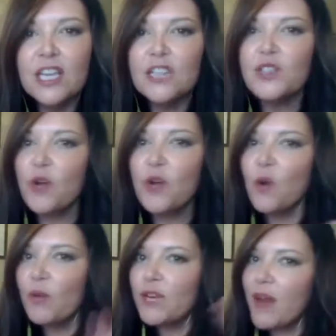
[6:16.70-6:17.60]
So
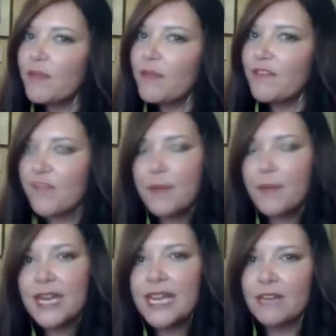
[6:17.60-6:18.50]
when you have the
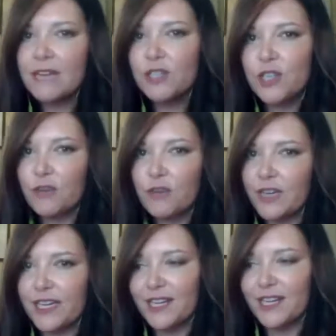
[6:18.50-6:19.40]
feminine energy over
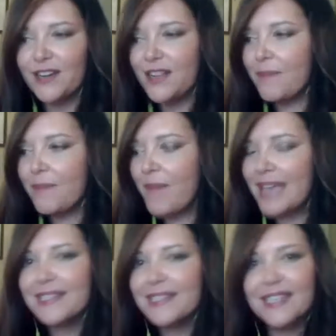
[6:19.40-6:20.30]
here and the
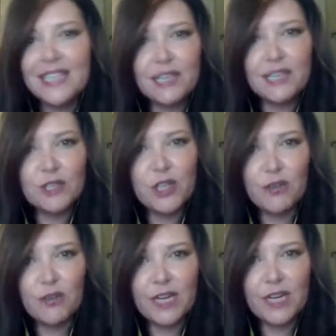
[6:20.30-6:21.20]
masculine energy
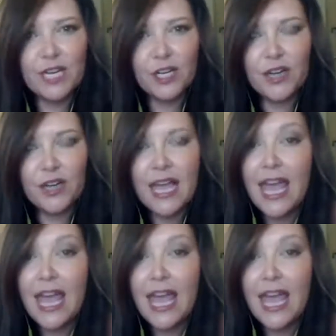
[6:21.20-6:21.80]
over here,